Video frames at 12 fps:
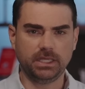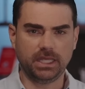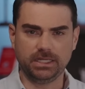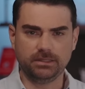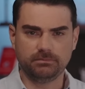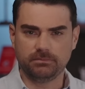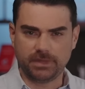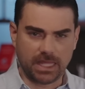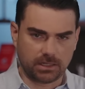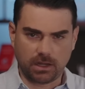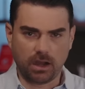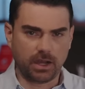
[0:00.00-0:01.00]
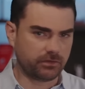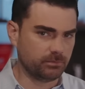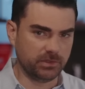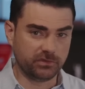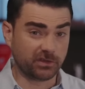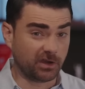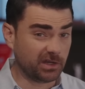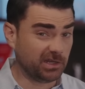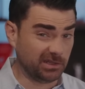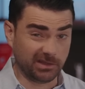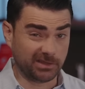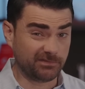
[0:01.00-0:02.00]
and that car hasn't been
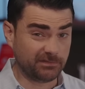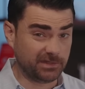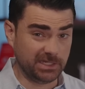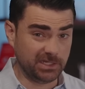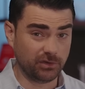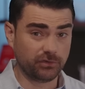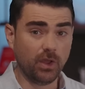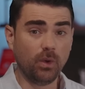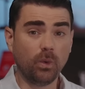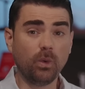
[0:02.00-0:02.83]
started in like 15 years,